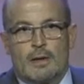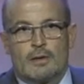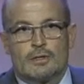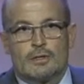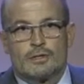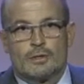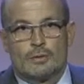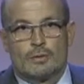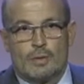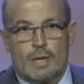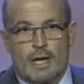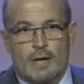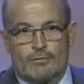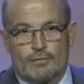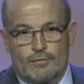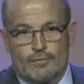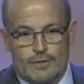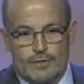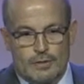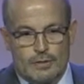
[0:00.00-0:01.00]
So we have
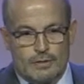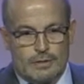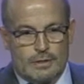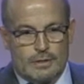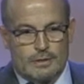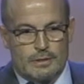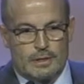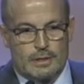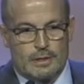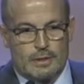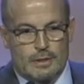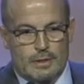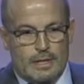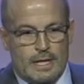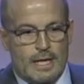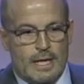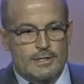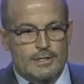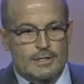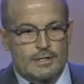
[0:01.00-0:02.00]
reviewed the
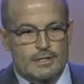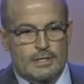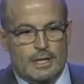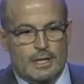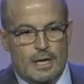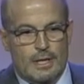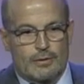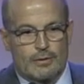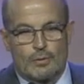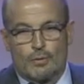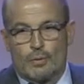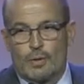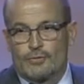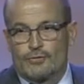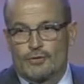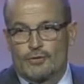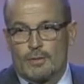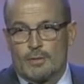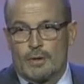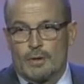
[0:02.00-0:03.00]
cases together with
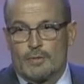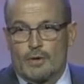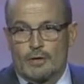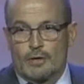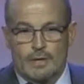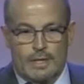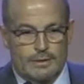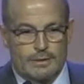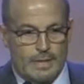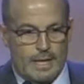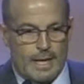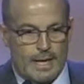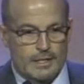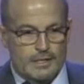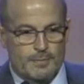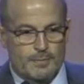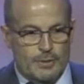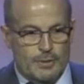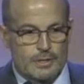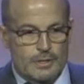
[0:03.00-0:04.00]
some of our retina
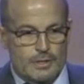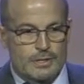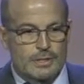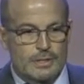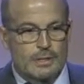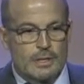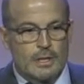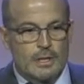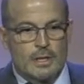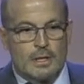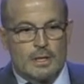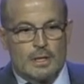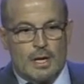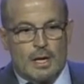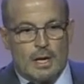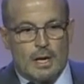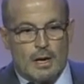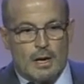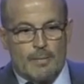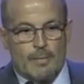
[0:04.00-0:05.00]
experts,
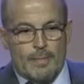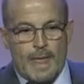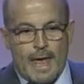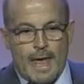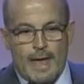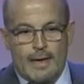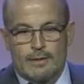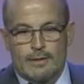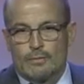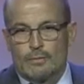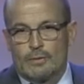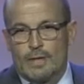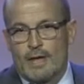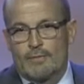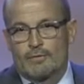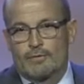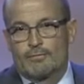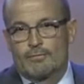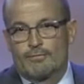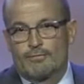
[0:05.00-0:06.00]
and they
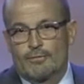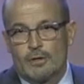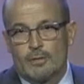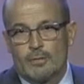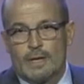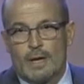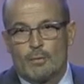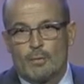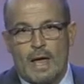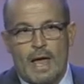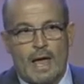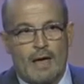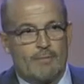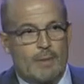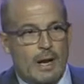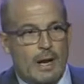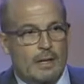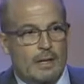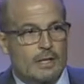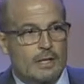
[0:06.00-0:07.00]
have confirmed that we have
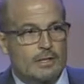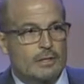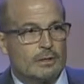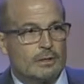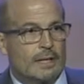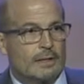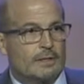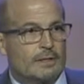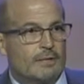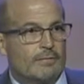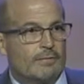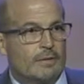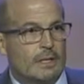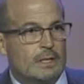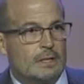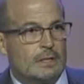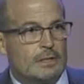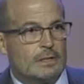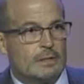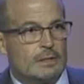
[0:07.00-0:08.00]
biological
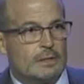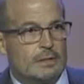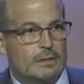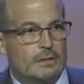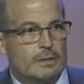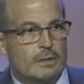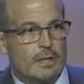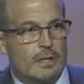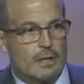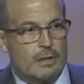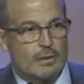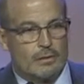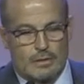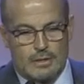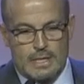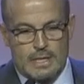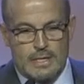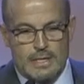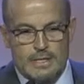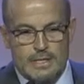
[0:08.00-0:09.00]
activity
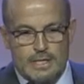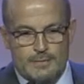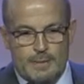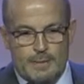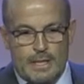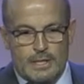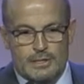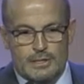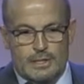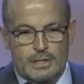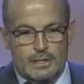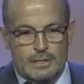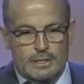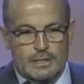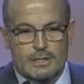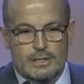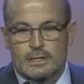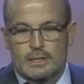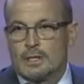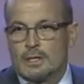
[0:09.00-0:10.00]
in these
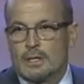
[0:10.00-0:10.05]
patients